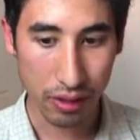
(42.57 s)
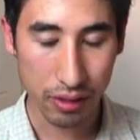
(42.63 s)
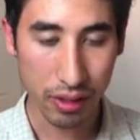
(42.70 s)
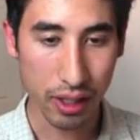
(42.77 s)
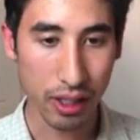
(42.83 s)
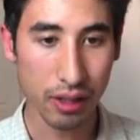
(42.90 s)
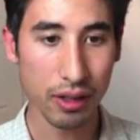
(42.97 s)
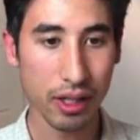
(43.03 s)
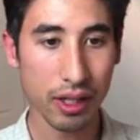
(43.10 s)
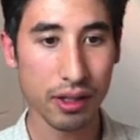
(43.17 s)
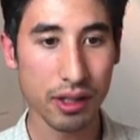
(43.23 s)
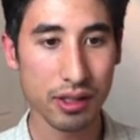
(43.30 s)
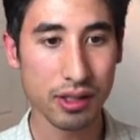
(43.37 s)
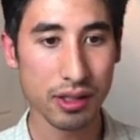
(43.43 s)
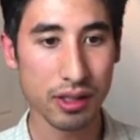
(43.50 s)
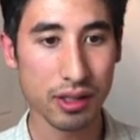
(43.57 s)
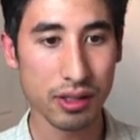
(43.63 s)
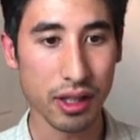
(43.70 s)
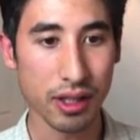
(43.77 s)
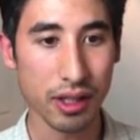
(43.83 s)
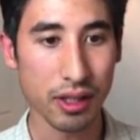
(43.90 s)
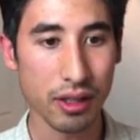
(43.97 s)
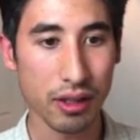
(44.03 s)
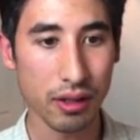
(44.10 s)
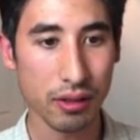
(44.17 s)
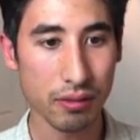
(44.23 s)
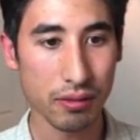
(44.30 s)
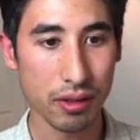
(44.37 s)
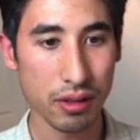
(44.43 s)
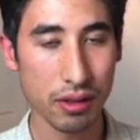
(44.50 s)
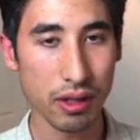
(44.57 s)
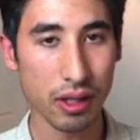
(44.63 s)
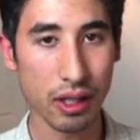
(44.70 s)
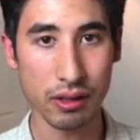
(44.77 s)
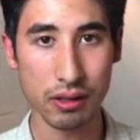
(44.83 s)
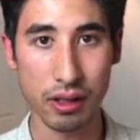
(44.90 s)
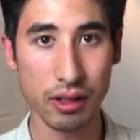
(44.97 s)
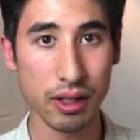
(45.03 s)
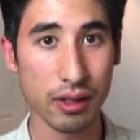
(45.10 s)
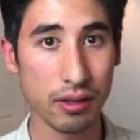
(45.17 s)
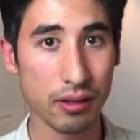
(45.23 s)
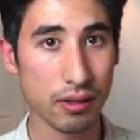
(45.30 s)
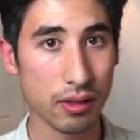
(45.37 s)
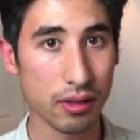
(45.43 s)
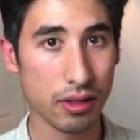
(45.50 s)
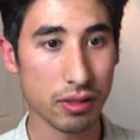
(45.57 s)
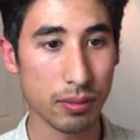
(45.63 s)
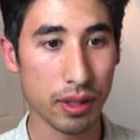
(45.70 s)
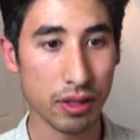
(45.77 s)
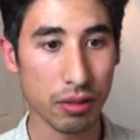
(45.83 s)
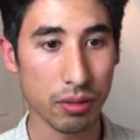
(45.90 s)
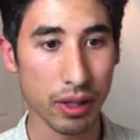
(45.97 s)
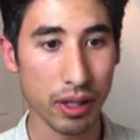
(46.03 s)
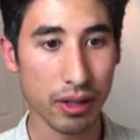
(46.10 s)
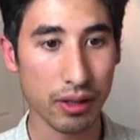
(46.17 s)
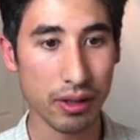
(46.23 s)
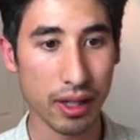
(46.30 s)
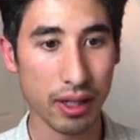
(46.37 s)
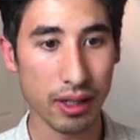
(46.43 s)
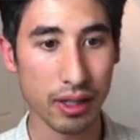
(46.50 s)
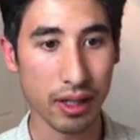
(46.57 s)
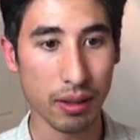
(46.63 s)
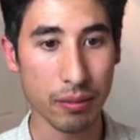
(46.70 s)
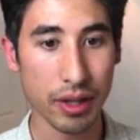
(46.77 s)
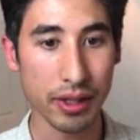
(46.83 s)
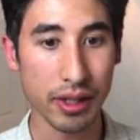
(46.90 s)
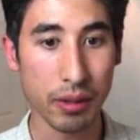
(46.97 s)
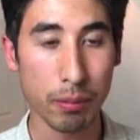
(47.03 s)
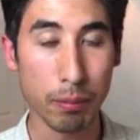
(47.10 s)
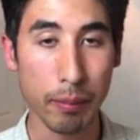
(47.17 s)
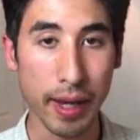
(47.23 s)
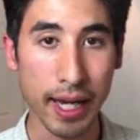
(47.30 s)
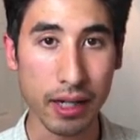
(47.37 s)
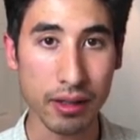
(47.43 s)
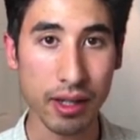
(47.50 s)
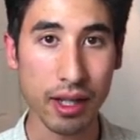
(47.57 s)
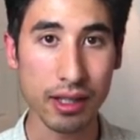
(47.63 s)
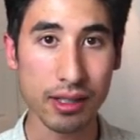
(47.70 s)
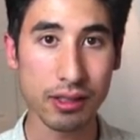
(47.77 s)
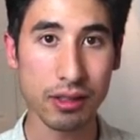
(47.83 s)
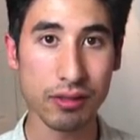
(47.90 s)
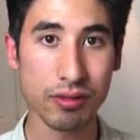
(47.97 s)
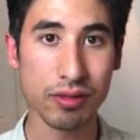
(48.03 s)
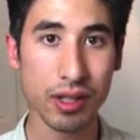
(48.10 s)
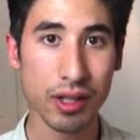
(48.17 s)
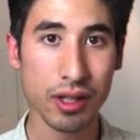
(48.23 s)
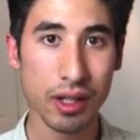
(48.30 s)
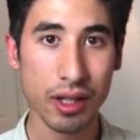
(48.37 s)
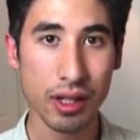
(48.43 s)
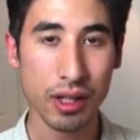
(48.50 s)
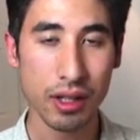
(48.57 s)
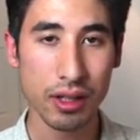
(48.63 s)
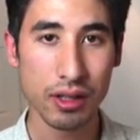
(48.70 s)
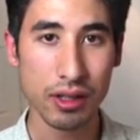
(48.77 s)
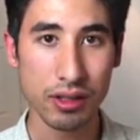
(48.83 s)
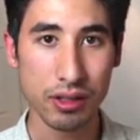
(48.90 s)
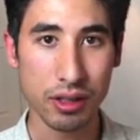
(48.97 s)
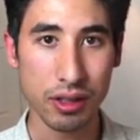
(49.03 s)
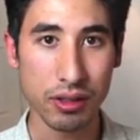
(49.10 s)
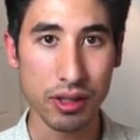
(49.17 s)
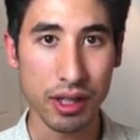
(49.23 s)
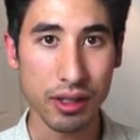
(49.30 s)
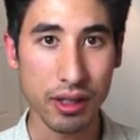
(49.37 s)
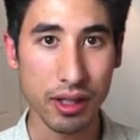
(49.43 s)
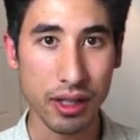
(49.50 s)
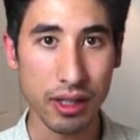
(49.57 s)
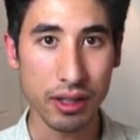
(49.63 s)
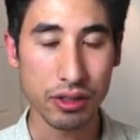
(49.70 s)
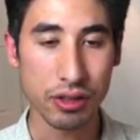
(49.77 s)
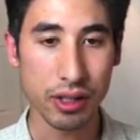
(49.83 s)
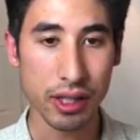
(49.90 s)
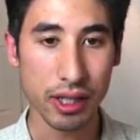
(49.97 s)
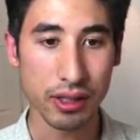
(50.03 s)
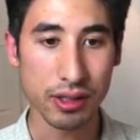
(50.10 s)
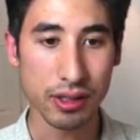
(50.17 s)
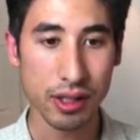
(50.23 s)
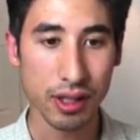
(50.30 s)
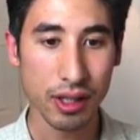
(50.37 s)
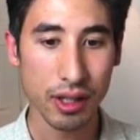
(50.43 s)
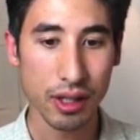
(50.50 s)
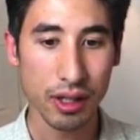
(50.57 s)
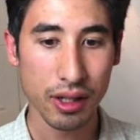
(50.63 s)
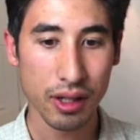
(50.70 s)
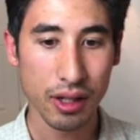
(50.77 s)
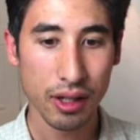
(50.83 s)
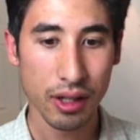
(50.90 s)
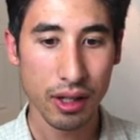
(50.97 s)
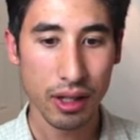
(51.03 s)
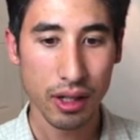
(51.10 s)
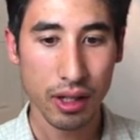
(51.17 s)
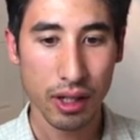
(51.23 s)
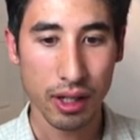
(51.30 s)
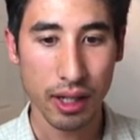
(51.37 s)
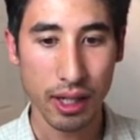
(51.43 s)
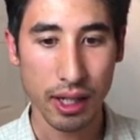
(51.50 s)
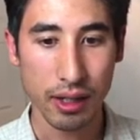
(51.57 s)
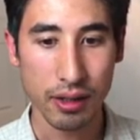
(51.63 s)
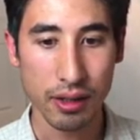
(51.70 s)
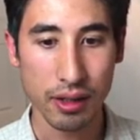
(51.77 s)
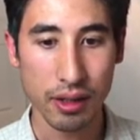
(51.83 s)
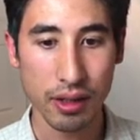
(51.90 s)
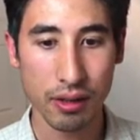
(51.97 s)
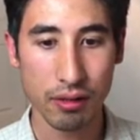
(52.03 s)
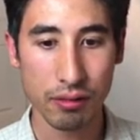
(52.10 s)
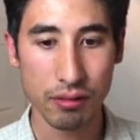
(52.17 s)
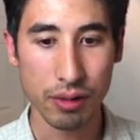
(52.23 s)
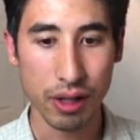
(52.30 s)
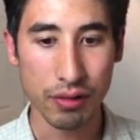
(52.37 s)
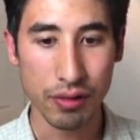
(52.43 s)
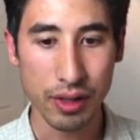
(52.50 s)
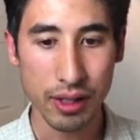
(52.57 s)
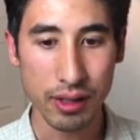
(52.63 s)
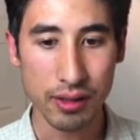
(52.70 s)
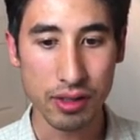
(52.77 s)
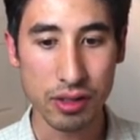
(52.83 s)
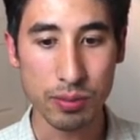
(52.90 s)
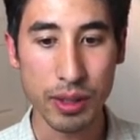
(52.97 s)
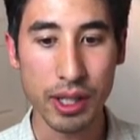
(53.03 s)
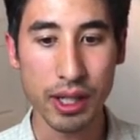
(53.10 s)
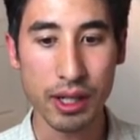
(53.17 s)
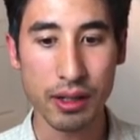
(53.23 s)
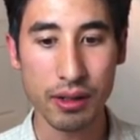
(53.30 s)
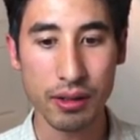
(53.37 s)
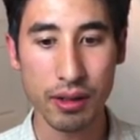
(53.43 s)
take a look at this study here. You can Google it, spintwig.com. They did a back test of zero DTE trades. And roughly speaking,